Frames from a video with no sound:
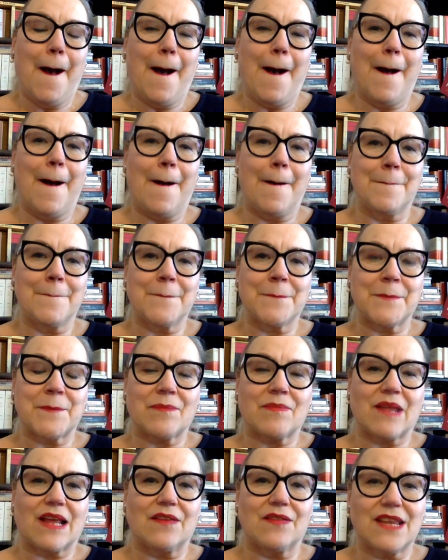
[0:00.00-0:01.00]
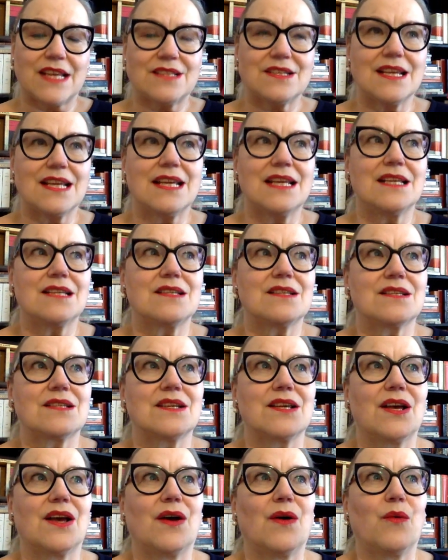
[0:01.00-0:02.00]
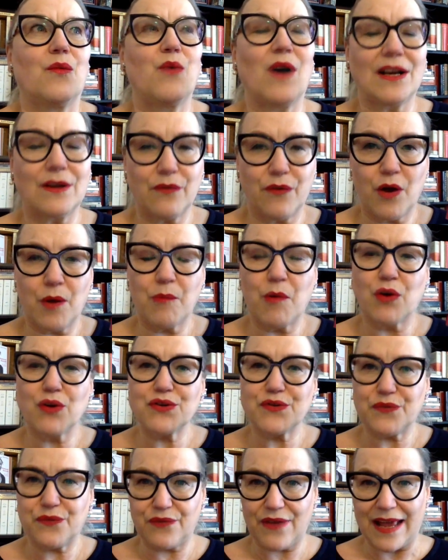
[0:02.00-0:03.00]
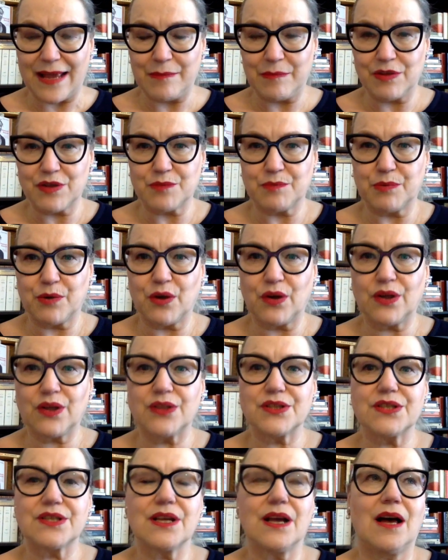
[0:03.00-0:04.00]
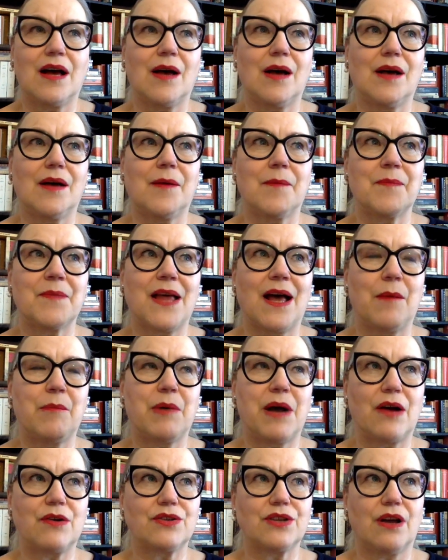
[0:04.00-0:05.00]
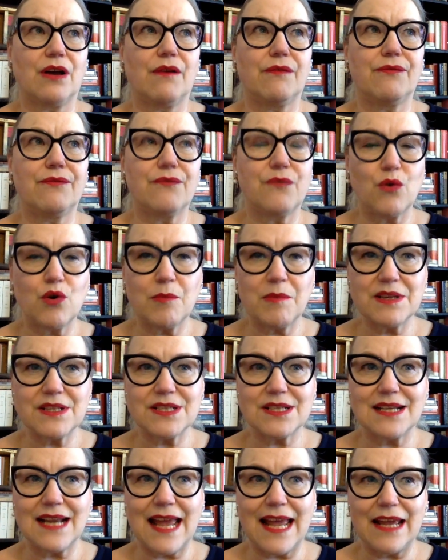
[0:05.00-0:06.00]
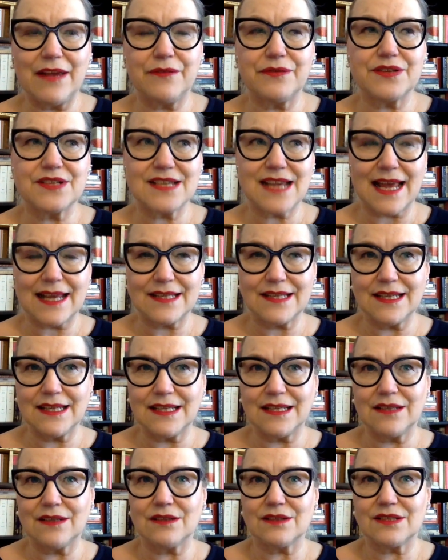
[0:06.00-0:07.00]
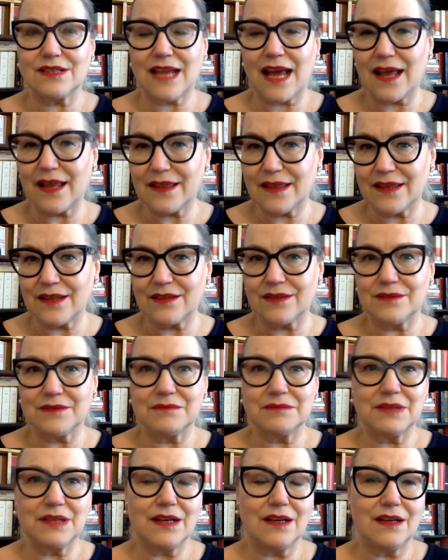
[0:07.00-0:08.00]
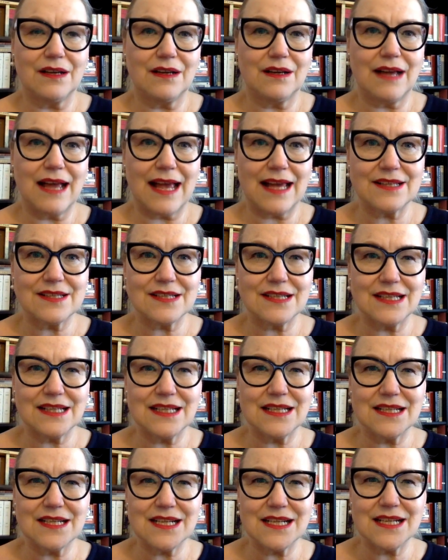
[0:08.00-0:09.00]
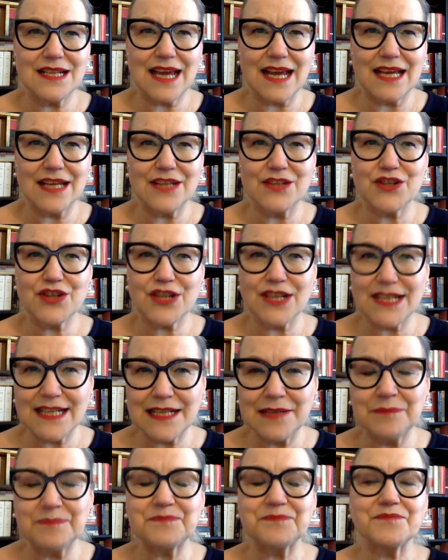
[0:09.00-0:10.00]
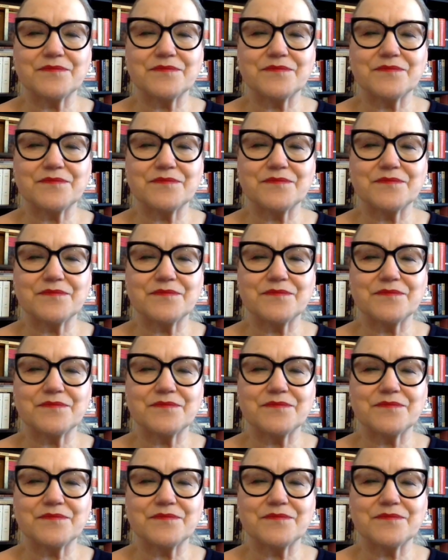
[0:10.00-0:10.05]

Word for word: Um, this is one of her most famous books um, about a former slave, Sati, Seth, uh, S E T H E,